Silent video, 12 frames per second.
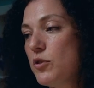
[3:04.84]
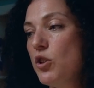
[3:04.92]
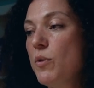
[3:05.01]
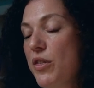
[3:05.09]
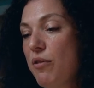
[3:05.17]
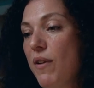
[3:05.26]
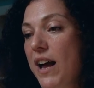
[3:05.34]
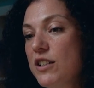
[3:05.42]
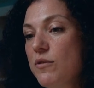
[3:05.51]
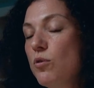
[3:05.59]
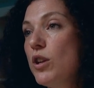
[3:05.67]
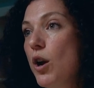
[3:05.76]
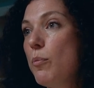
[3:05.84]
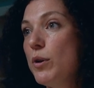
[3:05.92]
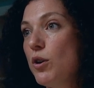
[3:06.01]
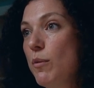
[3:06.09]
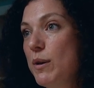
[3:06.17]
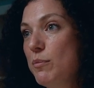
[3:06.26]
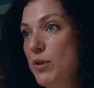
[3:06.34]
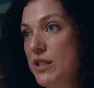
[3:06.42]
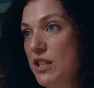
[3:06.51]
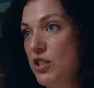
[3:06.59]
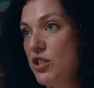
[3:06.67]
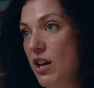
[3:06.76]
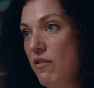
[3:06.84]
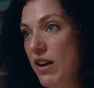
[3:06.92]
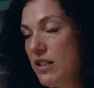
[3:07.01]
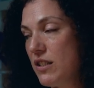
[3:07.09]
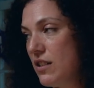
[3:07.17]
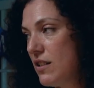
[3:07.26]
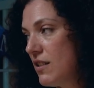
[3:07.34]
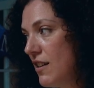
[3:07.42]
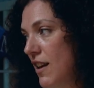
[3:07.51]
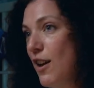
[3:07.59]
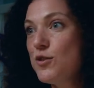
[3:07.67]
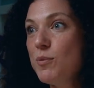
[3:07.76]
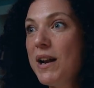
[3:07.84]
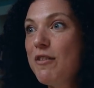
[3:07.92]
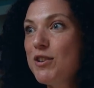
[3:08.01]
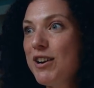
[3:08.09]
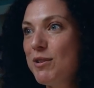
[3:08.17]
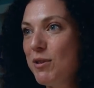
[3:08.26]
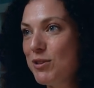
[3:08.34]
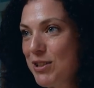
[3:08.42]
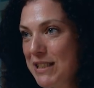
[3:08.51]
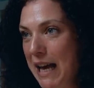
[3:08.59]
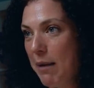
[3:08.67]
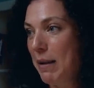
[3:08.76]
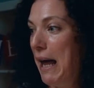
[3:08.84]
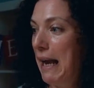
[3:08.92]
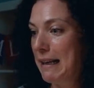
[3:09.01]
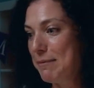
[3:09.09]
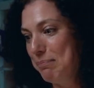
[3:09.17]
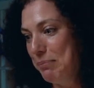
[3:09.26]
do a thread of all the up and coming British directors. So whenever anyone does that, I'm like,